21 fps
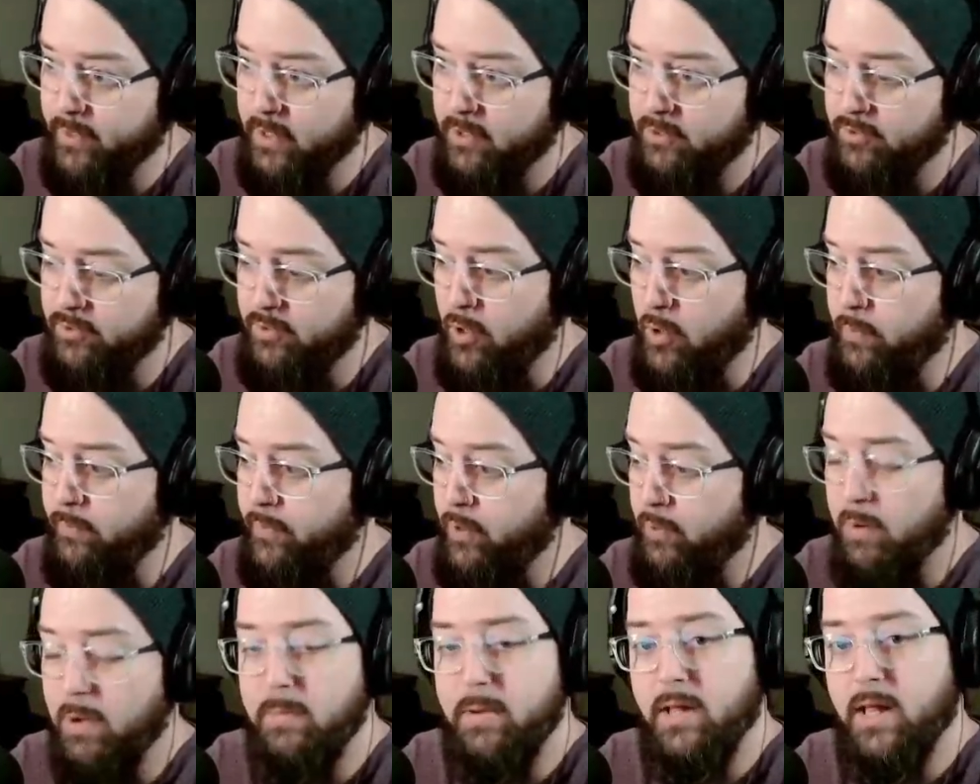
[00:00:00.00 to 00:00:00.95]
So there
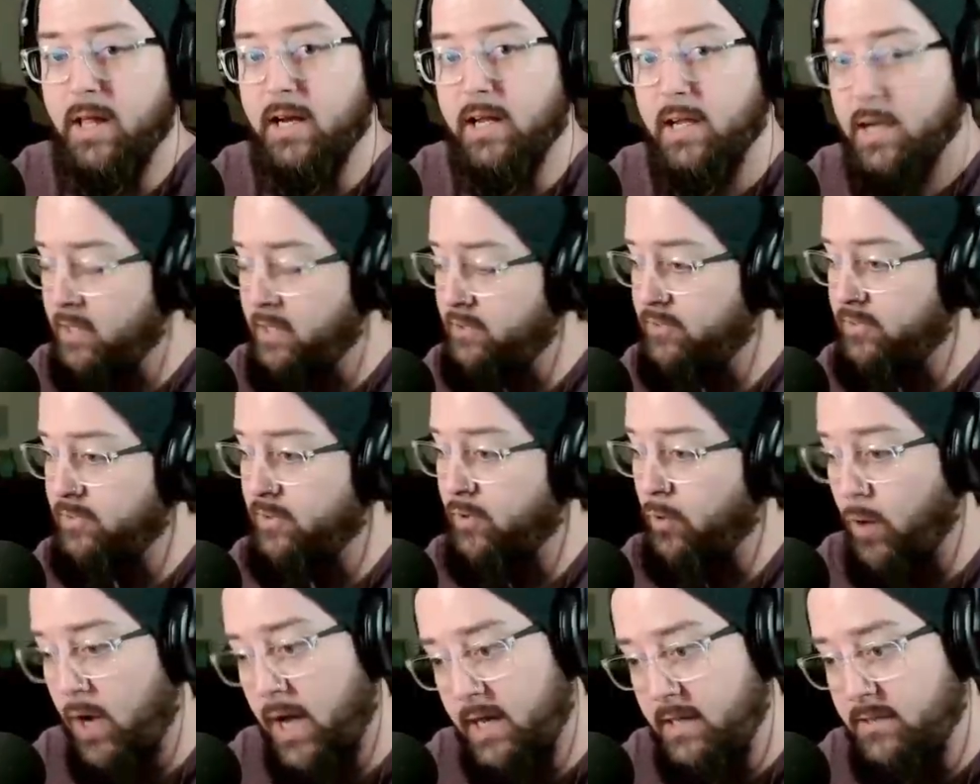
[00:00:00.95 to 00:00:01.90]
might be a lot of cuts
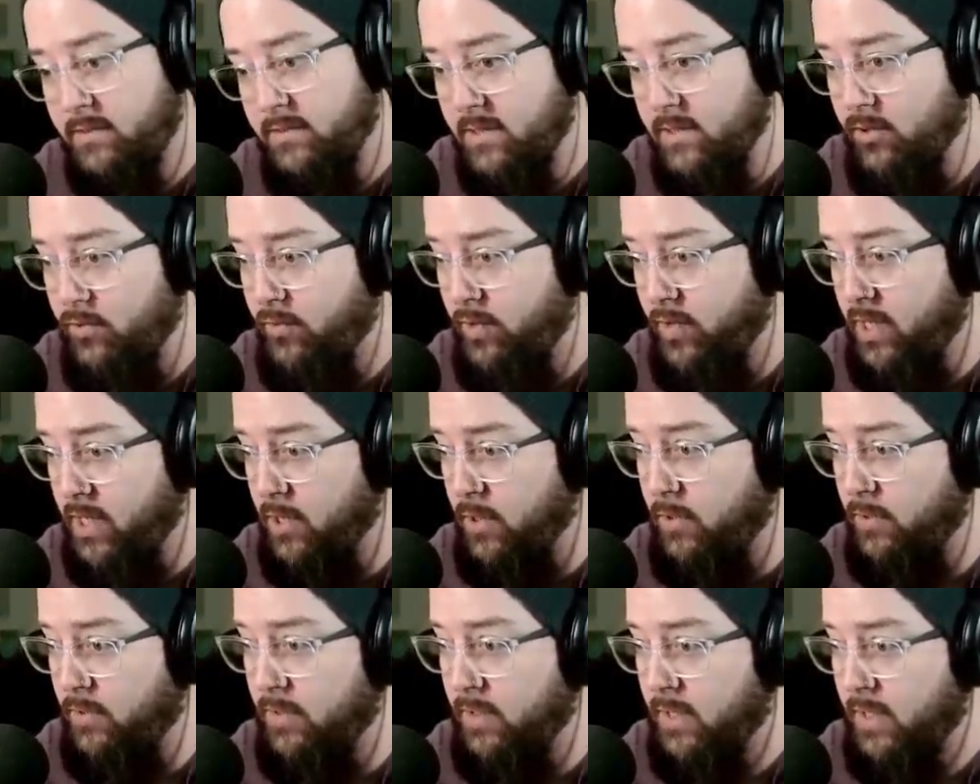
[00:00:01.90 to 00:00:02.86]
or edits in this video.